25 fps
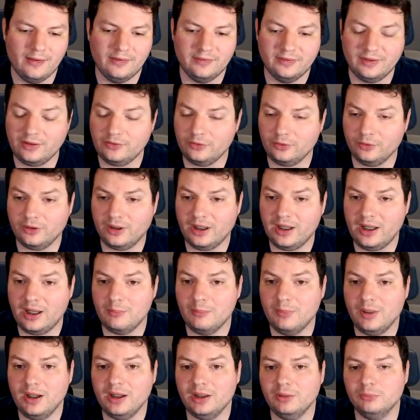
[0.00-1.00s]
That's okay.
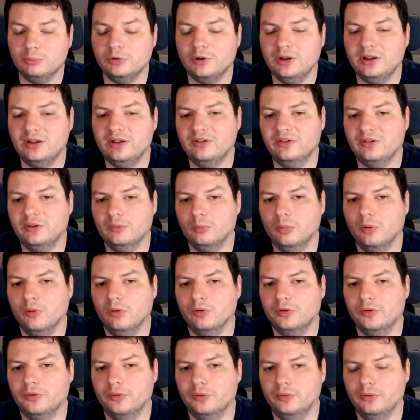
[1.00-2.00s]
My brain is
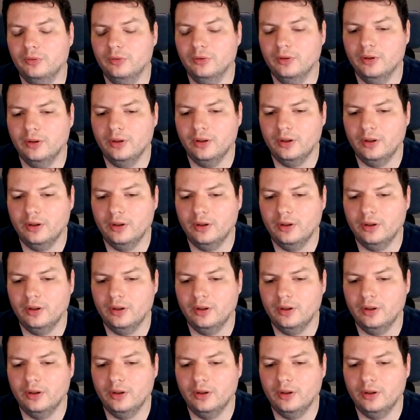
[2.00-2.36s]
able to